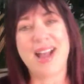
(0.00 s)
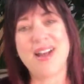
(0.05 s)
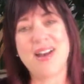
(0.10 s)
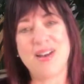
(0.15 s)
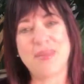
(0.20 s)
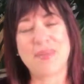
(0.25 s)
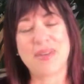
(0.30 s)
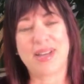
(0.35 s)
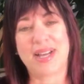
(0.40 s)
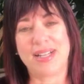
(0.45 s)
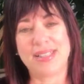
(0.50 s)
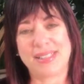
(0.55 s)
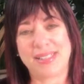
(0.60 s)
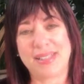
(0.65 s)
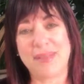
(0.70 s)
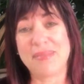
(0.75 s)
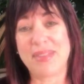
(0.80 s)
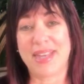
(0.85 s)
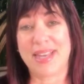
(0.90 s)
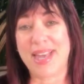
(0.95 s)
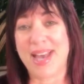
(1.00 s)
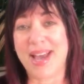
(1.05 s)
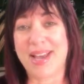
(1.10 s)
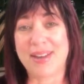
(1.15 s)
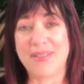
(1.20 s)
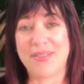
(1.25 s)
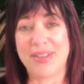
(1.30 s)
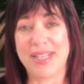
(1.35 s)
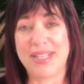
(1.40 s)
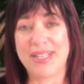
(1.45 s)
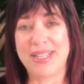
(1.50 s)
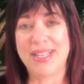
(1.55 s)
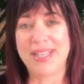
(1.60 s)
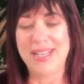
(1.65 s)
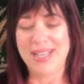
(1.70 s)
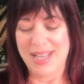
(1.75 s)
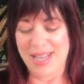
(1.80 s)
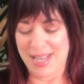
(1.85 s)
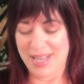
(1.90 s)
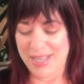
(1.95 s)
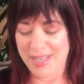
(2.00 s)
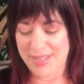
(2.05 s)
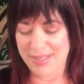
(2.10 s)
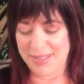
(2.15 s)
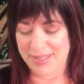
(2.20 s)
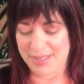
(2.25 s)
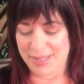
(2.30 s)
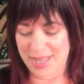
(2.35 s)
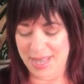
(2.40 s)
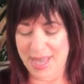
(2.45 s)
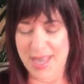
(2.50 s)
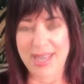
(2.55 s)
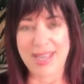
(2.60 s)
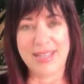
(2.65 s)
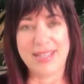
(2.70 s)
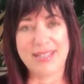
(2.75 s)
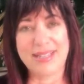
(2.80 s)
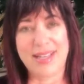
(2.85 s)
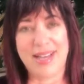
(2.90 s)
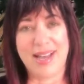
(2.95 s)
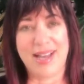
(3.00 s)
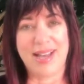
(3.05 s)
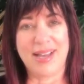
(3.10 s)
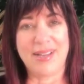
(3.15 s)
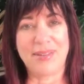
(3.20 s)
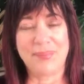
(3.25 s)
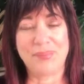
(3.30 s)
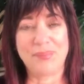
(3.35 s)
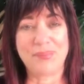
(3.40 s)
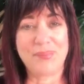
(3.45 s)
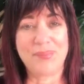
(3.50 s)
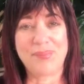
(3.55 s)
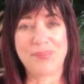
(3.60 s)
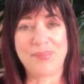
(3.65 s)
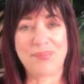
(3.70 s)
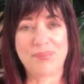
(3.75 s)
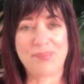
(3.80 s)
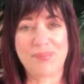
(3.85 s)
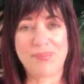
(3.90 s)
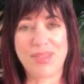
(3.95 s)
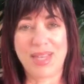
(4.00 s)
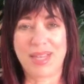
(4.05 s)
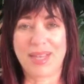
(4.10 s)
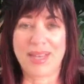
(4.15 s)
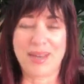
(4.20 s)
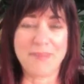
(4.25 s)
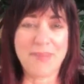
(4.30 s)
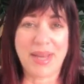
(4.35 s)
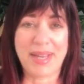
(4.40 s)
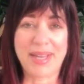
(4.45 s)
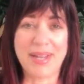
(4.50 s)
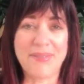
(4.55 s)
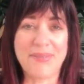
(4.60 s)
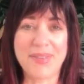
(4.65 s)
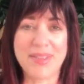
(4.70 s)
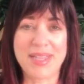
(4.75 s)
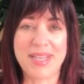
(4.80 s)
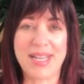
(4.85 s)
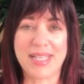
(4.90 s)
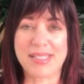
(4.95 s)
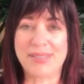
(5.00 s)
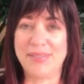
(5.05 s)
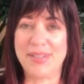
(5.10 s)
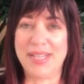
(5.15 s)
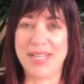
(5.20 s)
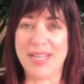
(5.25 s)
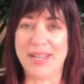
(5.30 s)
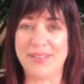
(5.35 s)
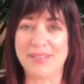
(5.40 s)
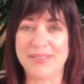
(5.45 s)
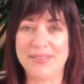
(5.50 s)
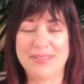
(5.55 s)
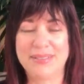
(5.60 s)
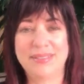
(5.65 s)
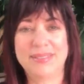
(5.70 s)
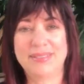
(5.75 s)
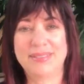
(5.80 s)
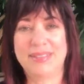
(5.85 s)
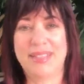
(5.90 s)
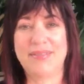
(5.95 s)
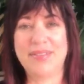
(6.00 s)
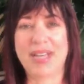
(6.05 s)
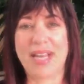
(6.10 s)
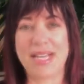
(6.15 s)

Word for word: I hope you got something out of it. And... Um, come back here for the next video. Love you